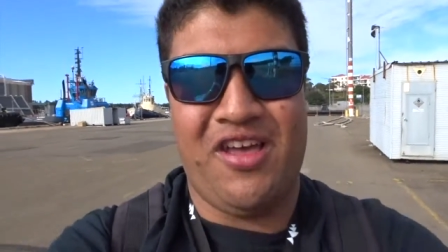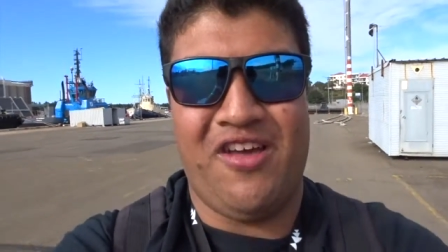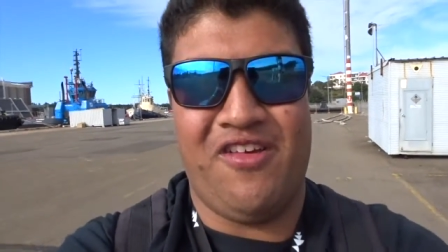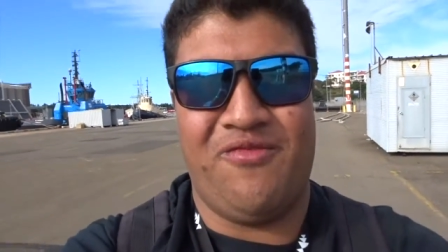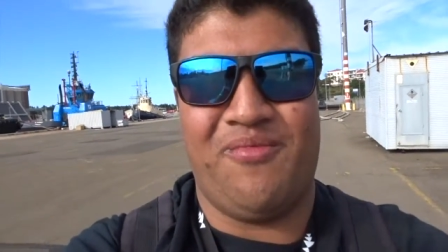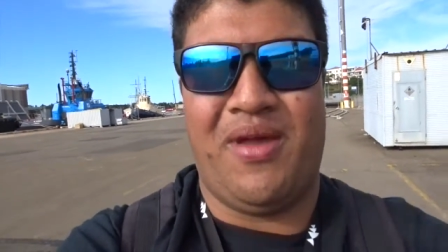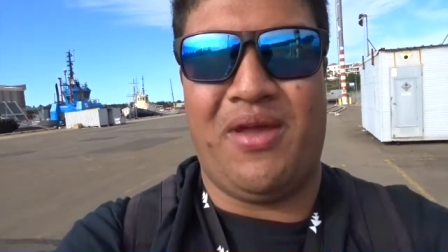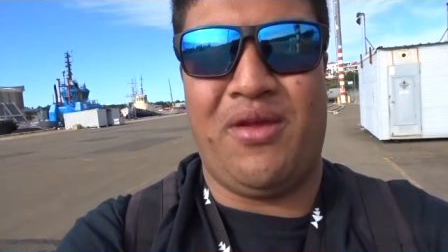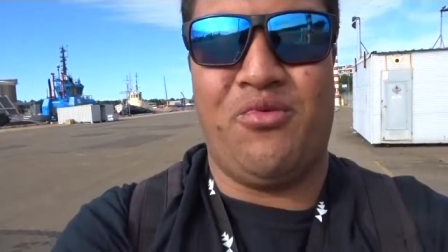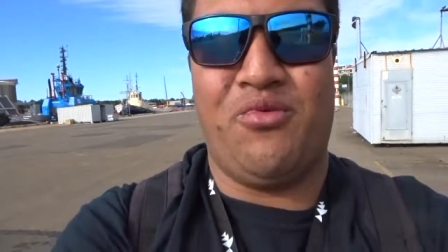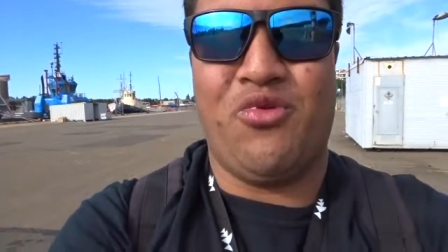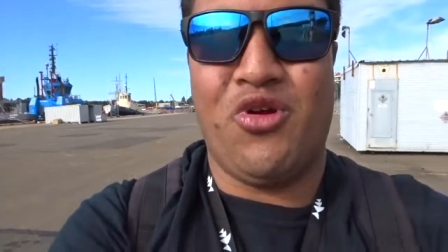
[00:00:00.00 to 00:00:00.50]
of
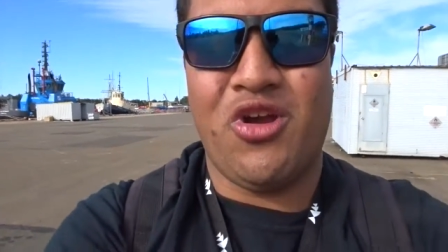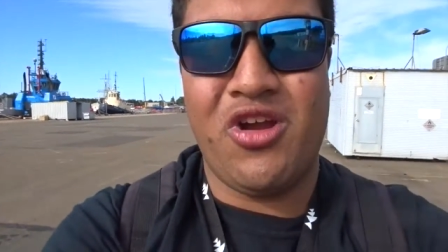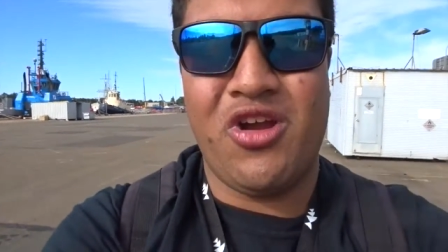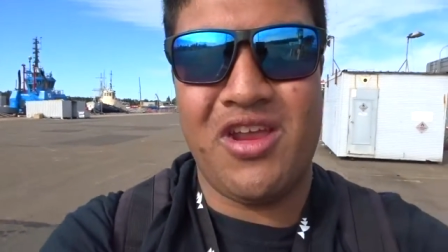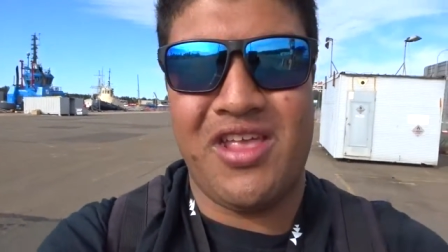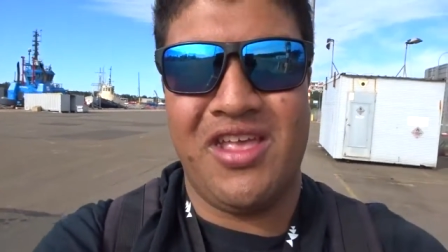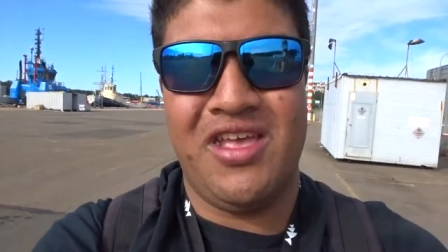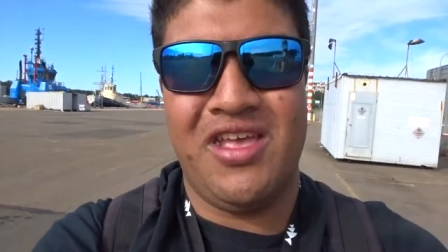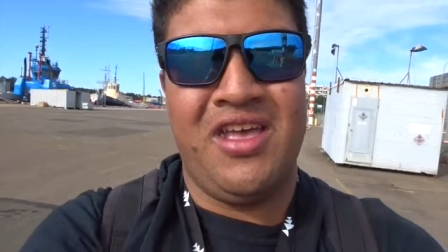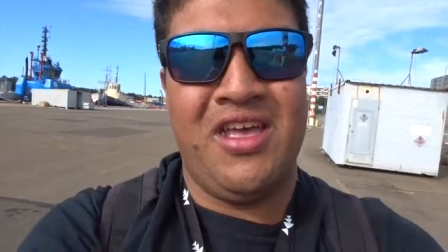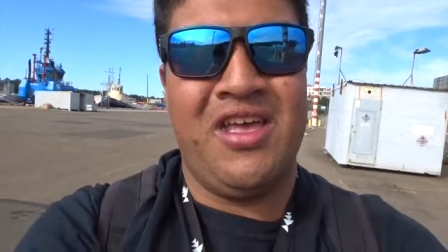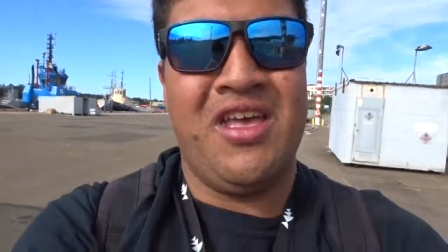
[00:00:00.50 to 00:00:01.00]
my
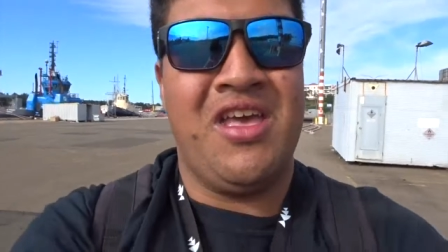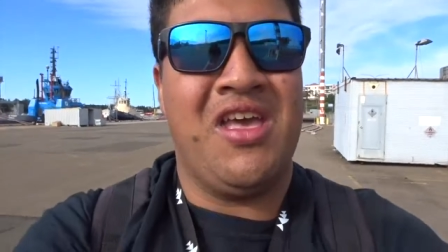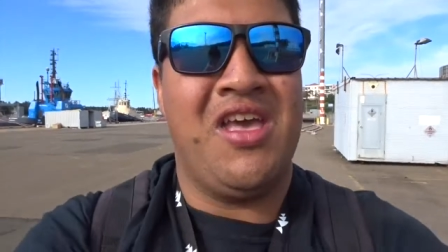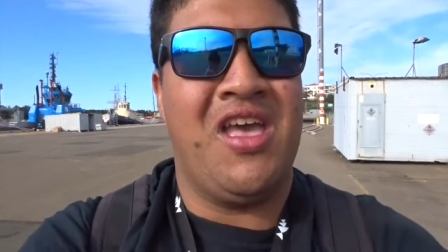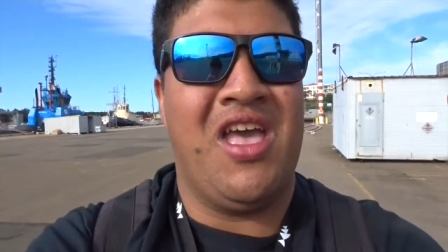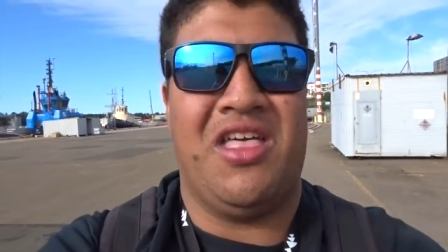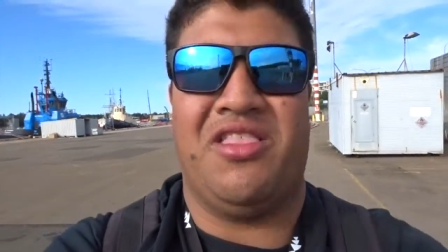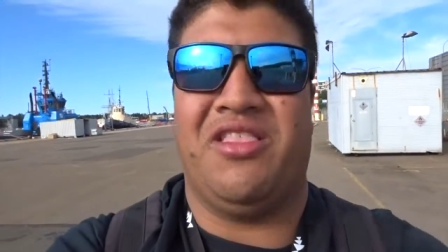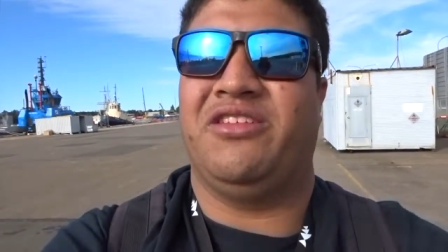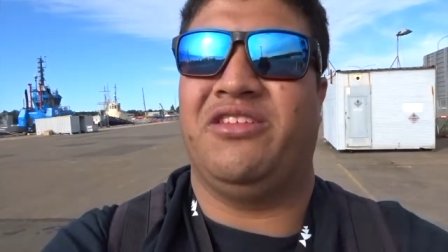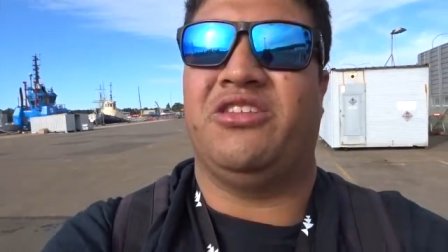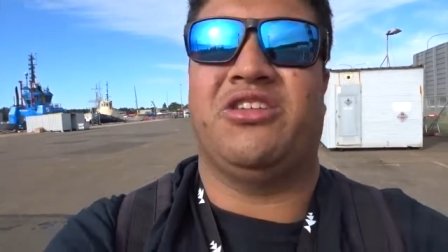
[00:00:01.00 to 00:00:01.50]
work
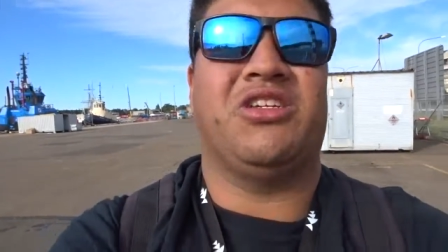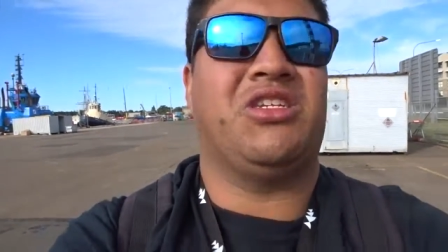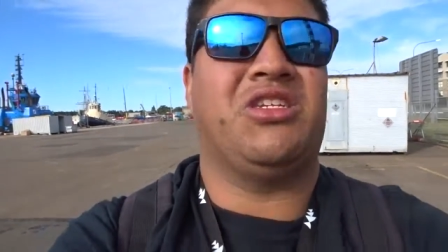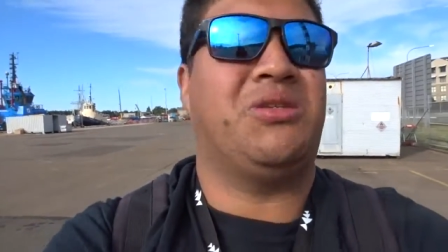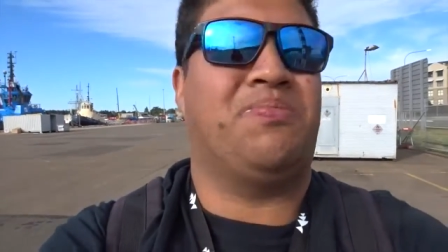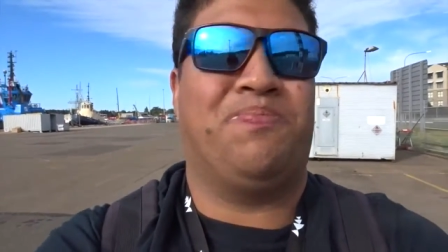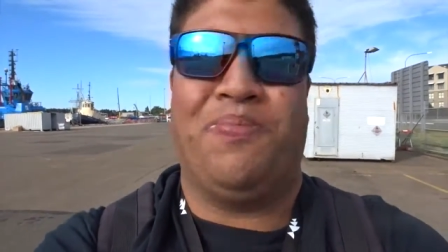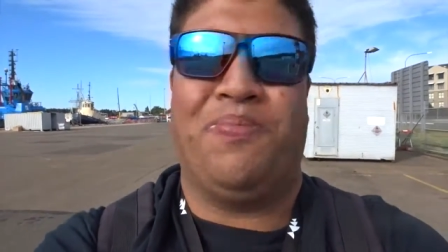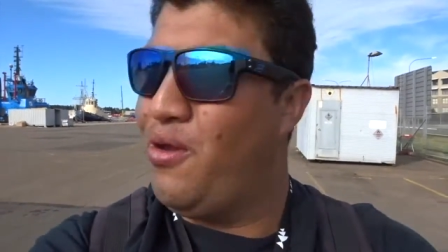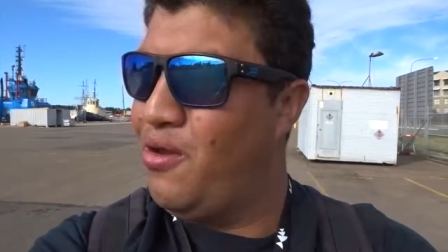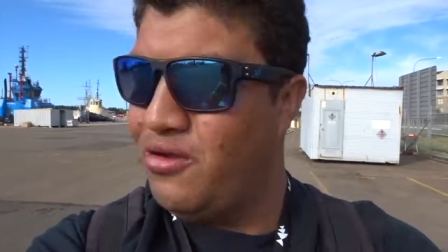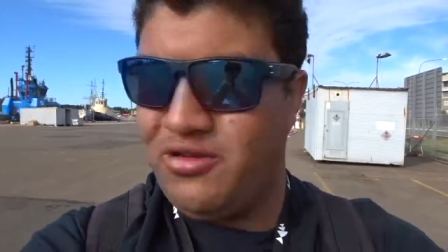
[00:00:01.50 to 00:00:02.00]
and then
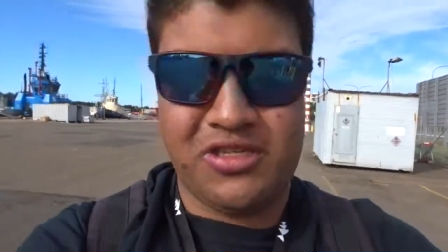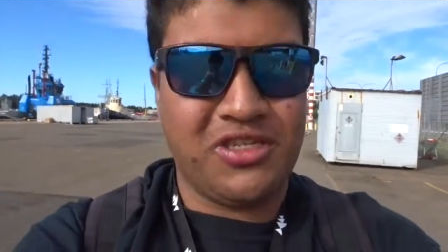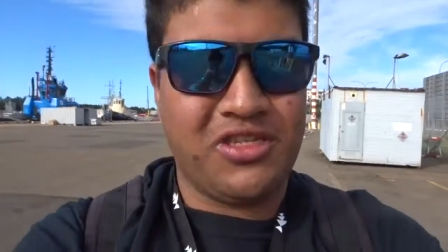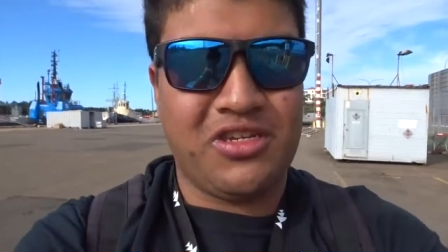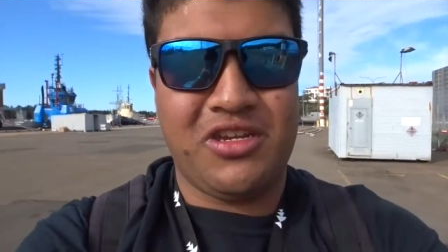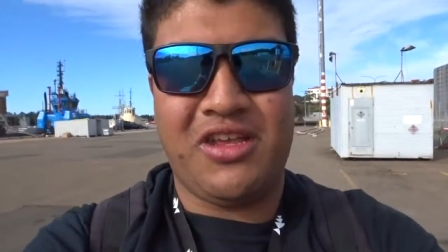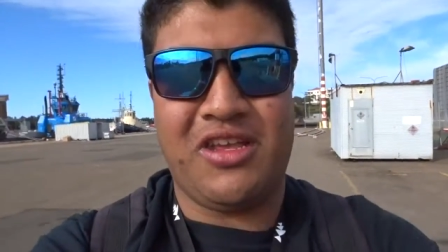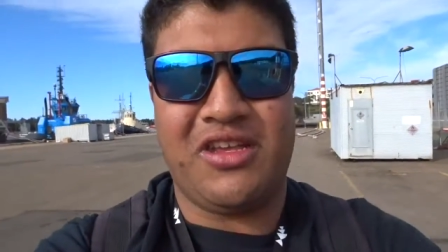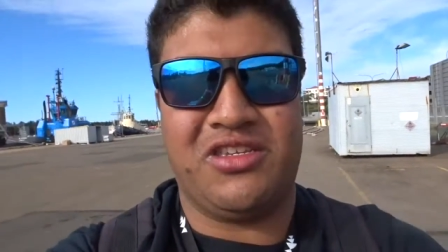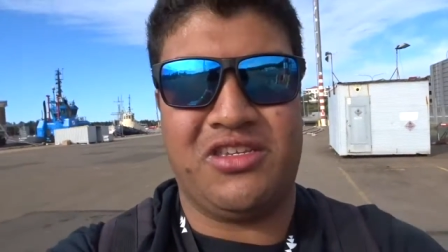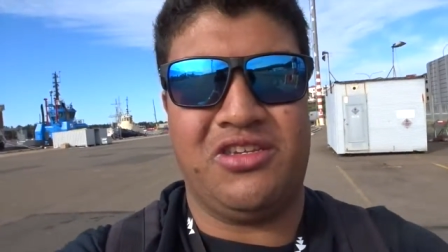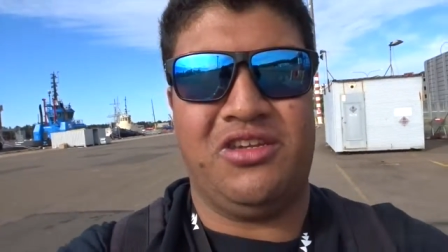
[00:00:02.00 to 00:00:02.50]
just post
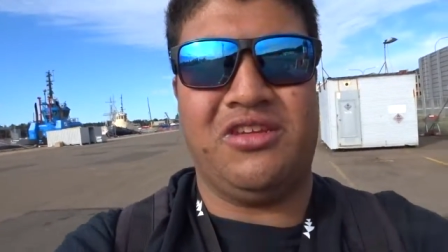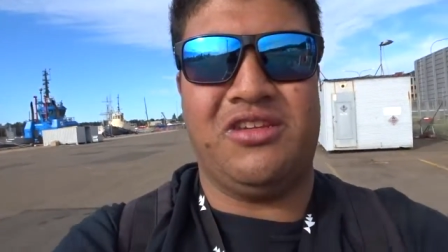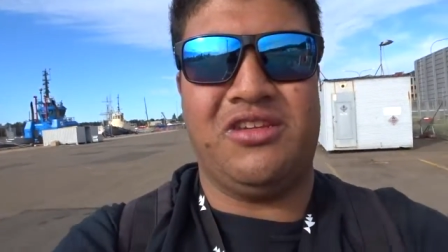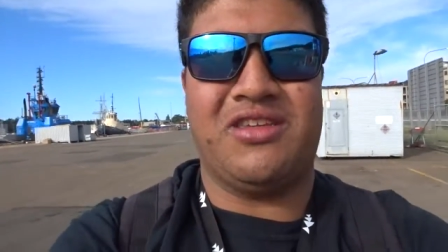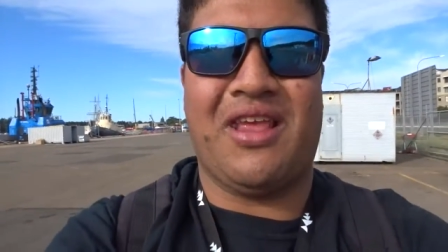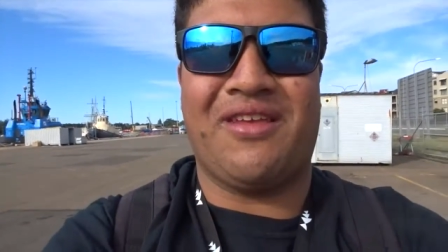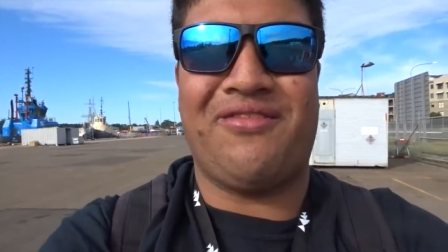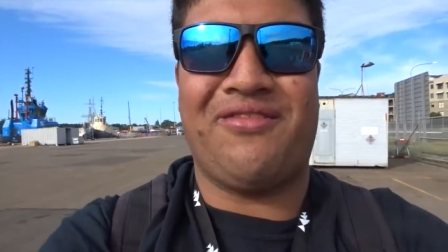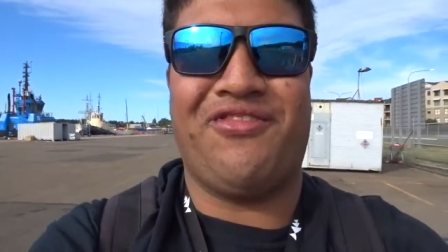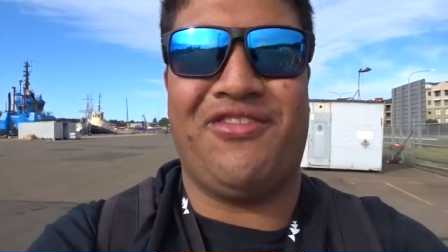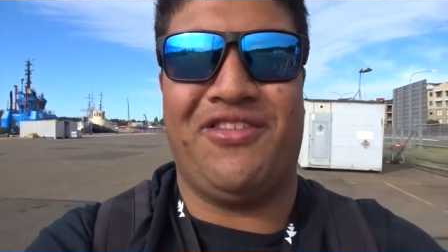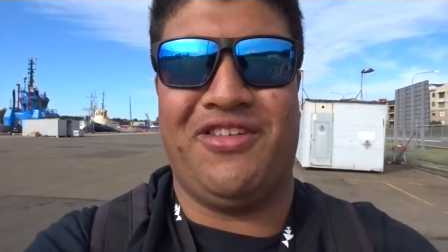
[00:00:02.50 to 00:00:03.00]
it as soon as
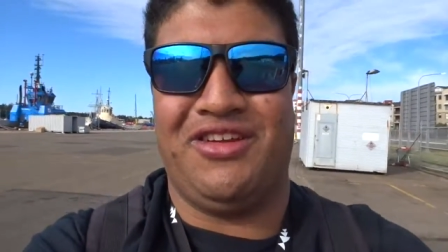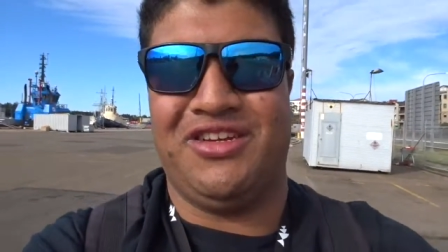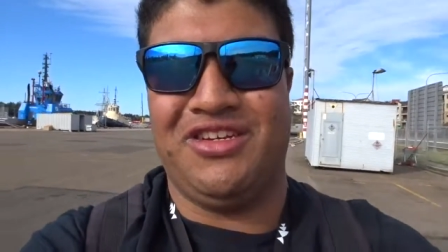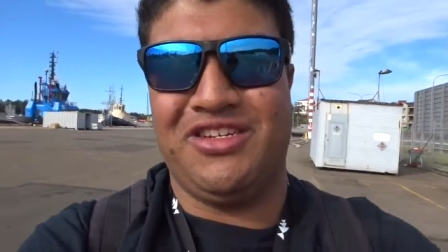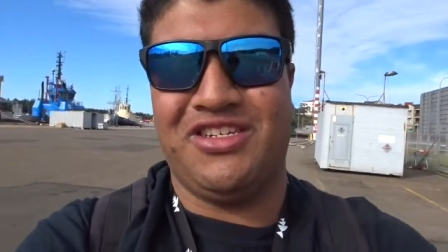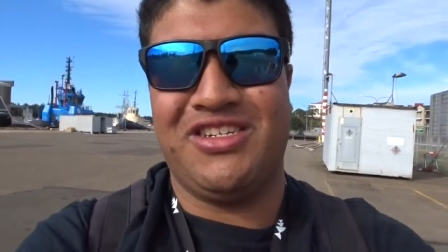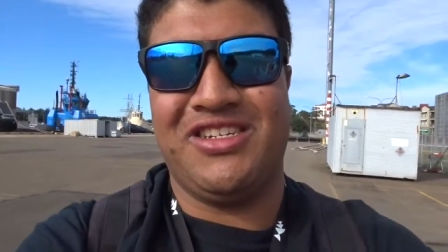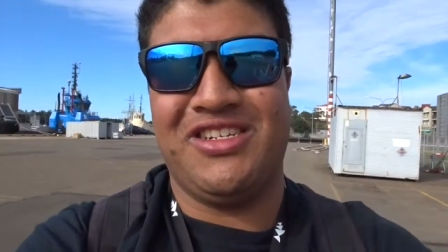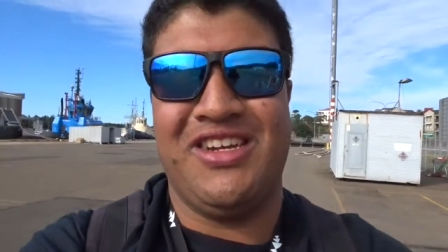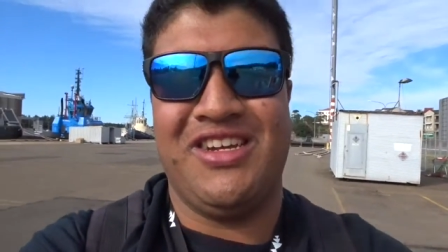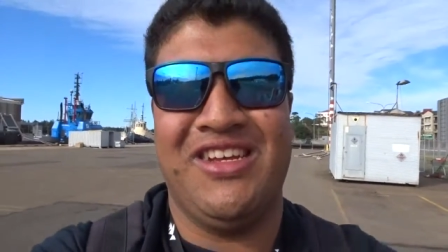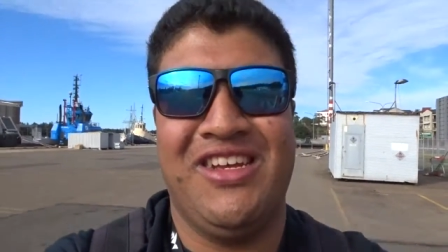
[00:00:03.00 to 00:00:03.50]
I
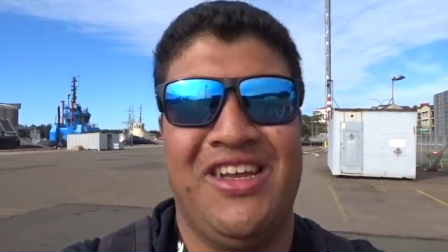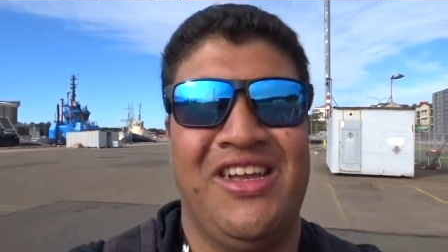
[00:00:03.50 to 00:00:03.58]
finish.